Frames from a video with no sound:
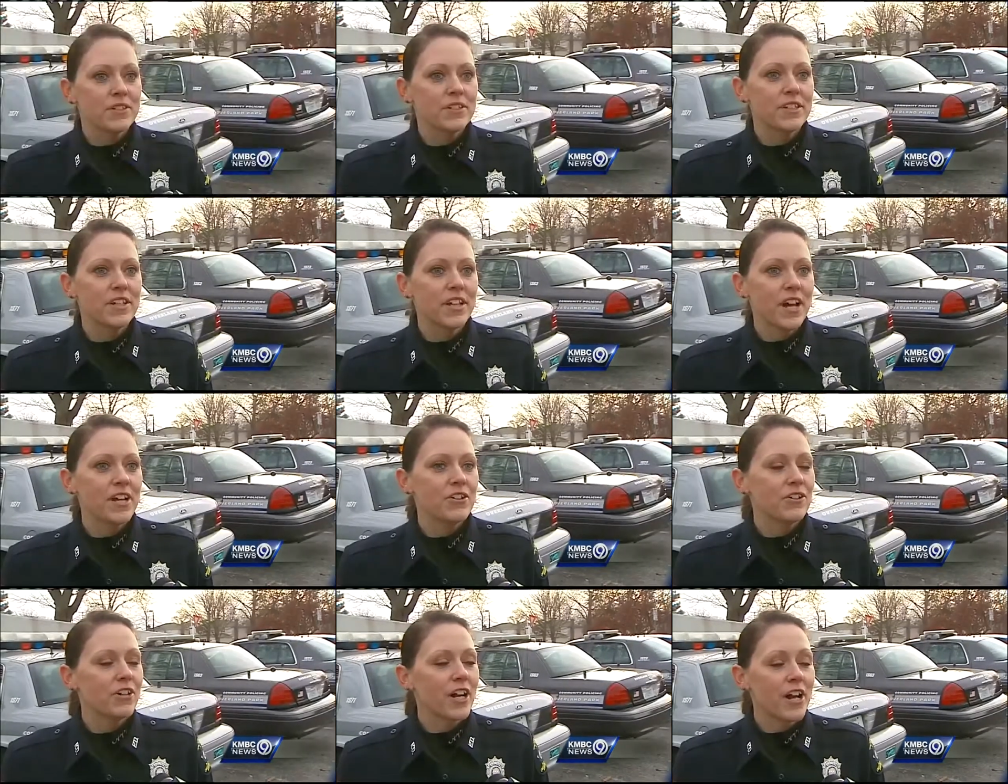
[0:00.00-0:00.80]
Tonight
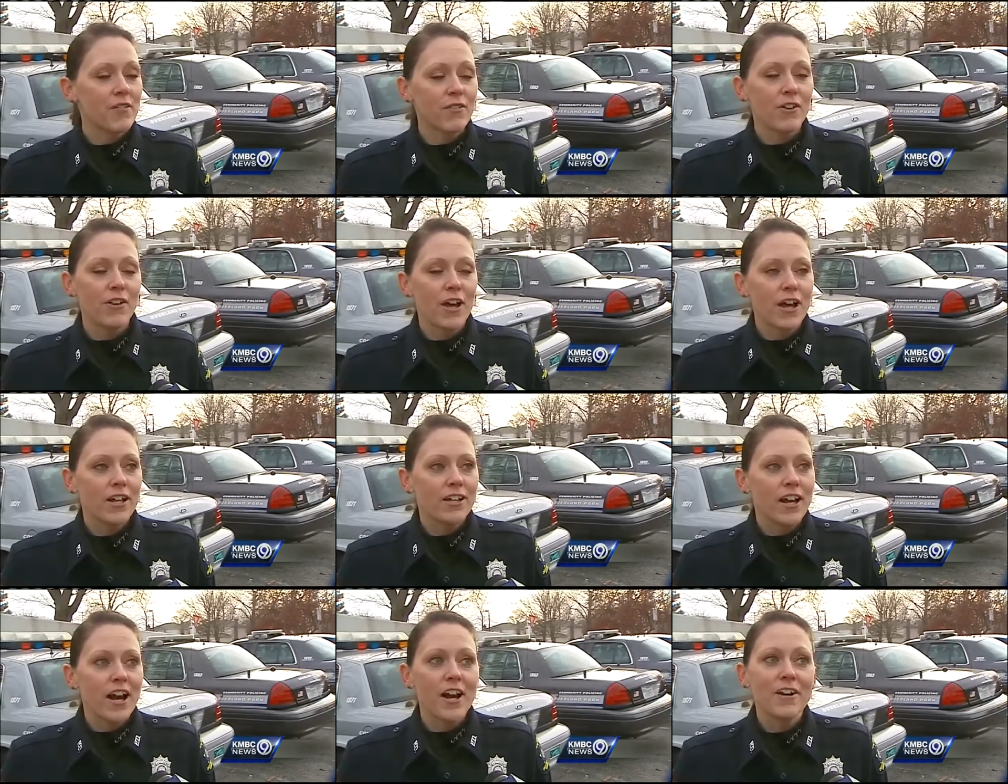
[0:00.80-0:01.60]
you're going to have a lot
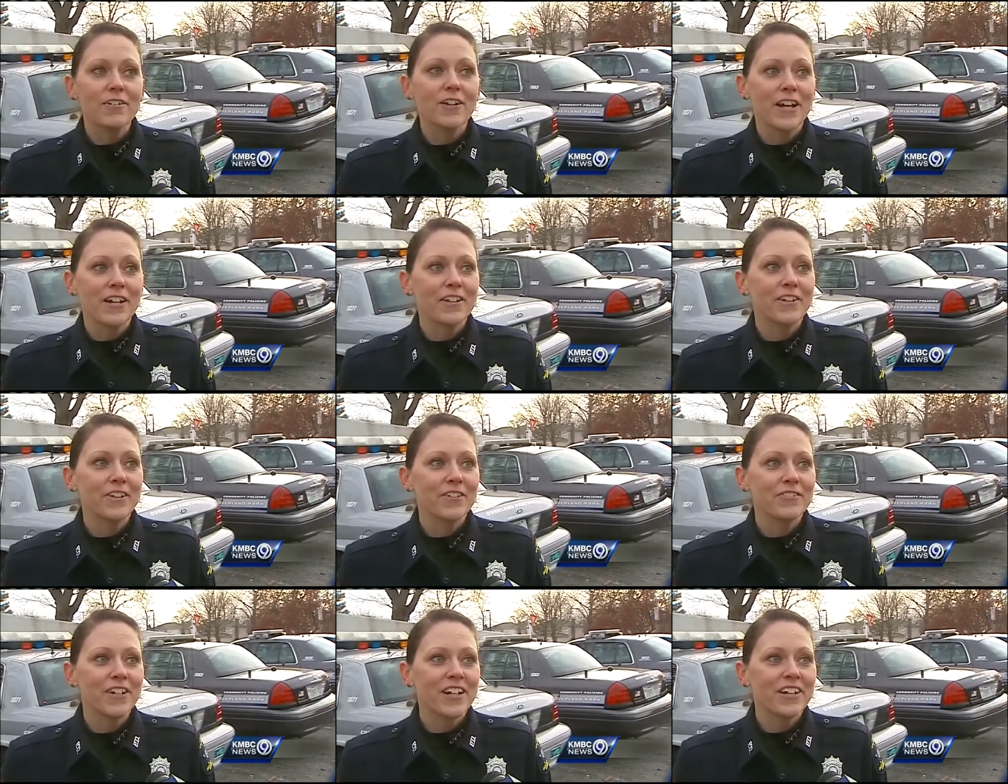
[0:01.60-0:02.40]
higher likelihood
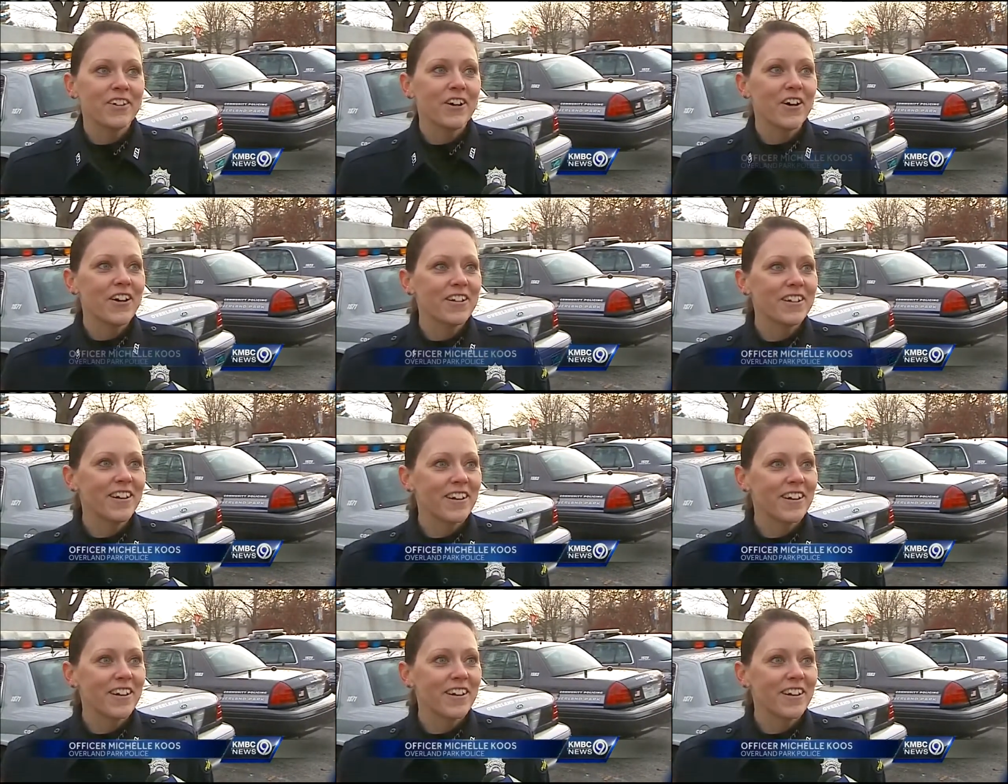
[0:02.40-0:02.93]
of getting caught,